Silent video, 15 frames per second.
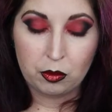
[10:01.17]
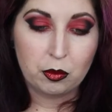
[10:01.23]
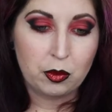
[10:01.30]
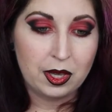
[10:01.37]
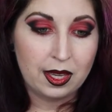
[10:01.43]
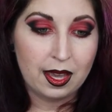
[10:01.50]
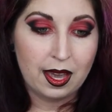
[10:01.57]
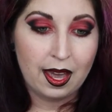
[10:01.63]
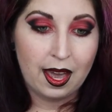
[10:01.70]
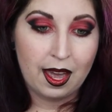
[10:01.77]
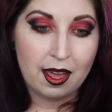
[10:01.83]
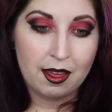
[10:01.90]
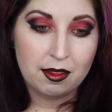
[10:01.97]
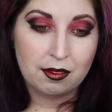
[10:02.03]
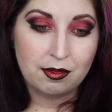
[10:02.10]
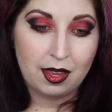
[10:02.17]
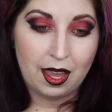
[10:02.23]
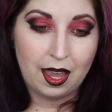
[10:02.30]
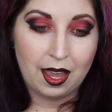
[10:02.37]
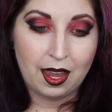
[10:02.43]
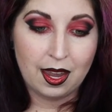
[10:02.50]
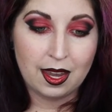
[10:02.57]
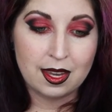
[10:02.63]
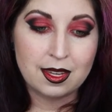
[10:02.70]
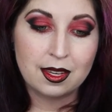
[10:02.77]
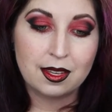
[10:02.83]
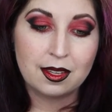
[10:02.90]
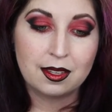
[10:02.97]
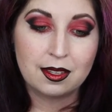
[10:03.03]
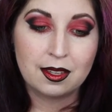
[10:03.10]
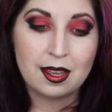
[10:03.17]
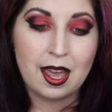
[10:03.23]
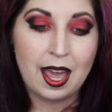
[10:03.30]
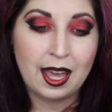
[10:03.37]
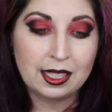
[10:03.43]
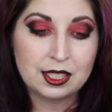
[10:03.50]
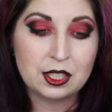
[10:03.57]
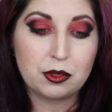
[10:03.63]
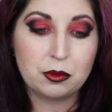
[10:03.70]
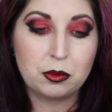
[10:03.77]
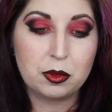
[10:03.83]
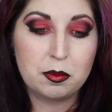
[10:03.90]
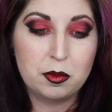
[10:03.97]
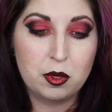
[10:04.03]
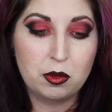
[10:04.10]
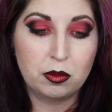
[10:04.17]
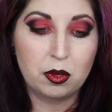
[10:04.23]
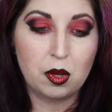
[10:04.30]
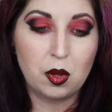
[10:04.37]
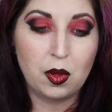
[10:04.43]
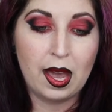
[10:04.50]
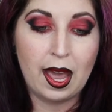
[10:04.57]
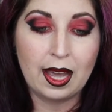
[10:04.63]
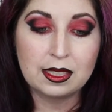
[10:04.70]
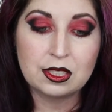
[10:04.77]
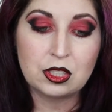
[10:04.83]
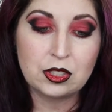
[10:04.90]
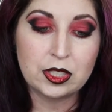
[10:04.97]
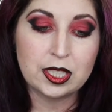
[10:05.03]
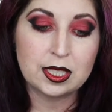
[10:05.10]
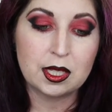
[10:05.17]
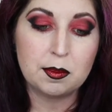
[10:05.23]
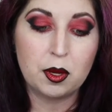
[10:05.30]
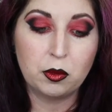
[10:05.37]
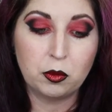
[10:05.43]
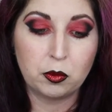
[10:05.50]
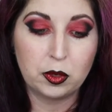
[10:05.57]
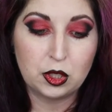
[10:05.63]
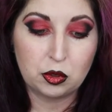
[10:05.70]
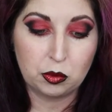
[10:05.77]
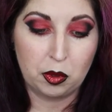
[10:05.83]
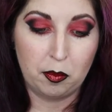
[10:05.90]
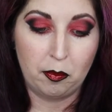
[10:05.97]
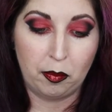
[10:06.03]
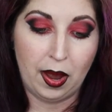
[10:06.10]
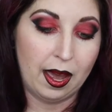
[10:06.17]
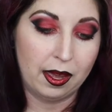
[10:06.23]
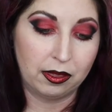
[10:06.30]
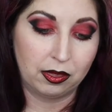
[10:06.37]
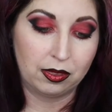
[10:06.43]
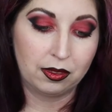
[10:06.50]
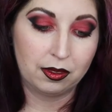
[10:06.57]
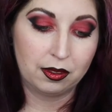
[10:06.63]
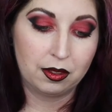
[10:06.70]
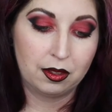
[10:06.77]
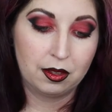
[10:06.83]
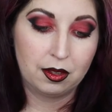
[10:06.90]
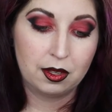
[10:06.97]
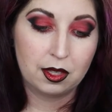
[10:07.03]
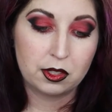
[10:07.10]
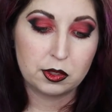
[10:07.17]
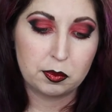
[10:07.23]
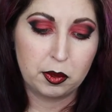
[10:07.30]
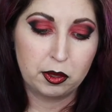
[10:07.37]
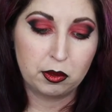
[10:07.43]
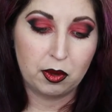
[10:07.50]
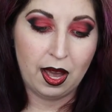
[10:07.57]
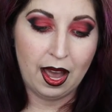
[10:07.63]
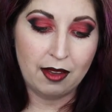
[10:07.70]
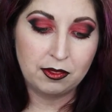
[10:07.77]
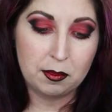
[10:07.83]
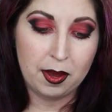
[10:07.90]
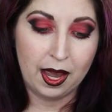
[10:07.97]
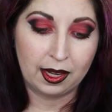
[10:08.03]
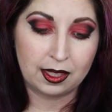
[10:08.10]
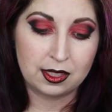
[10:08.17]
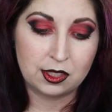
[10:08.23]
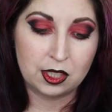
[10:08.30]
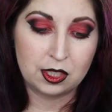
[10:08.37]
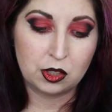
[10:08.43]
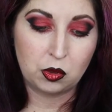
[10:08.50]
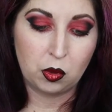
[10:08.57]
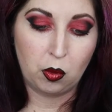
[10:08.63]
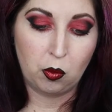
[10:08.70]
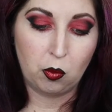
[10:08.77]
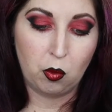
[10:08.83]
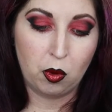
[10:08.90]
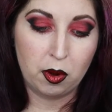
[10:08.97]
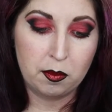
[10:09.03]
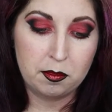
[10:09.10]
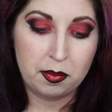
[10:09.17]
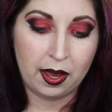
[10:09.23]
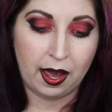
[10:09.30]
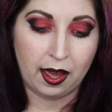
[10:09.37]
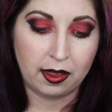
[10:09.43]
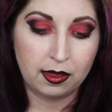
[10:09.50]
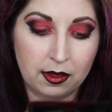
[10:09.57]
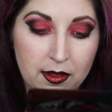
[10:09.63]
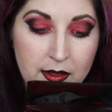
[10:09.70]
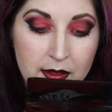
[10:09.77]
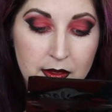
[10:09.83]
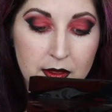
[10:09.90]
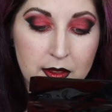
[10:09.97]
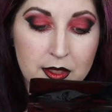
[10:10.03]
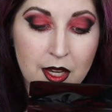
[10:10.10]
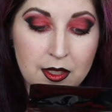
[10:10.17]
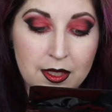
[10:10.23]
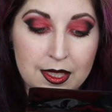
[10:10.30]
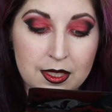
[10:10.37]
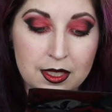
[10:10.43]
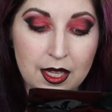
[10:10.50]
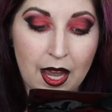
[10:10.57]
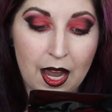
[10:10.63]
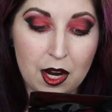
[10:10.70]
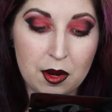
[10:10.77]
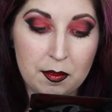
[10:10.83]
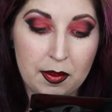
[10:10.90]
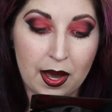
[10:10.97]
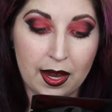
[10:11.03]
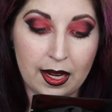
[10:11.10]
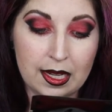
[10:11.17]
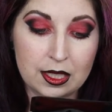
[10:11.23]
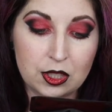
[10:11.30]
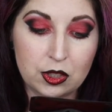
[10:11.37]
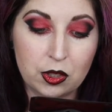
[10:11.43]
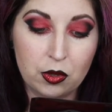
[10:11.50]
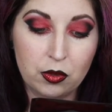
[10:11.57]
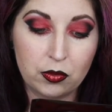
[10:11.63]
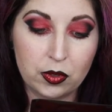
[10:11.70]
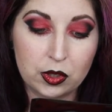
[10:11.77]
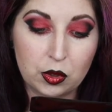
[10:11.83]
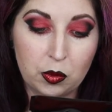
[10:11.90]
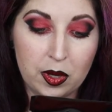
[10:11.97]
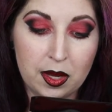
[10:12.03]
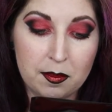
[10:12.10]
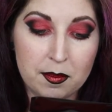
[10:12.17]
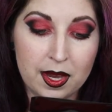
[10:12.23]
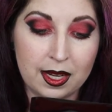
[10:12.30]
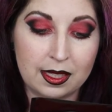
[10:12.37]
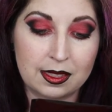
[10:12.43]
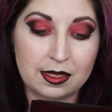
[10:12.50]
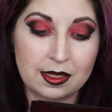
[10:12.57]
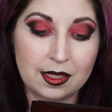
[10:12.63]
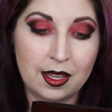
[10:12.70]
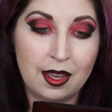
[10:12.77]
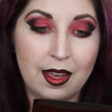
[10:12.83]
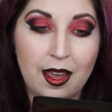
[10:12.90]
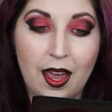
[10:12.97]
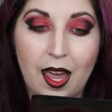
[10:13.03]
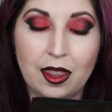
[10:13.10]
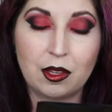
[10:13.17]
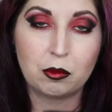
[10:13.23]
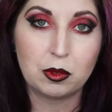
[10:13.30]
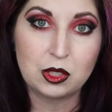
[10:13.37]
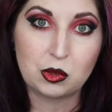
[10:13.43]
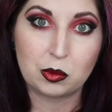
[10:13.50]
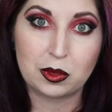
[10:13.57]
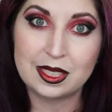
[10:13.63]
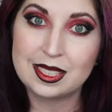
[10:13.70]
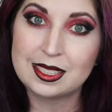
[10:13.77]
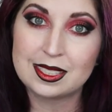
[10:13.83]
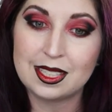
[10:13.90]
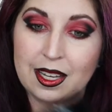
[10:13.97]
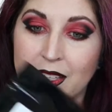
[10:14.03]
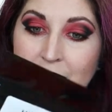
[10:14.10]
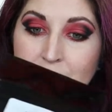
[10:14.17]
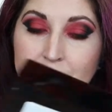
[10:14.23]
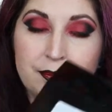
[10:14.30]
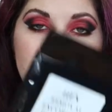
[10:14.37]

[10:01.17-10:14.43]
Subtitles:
We have a Hex Removal Exorcism Ritual Bath. Sprinkle half the package into a warm bath, dunk entire body, soak for 20 minutes, and the ritual is done.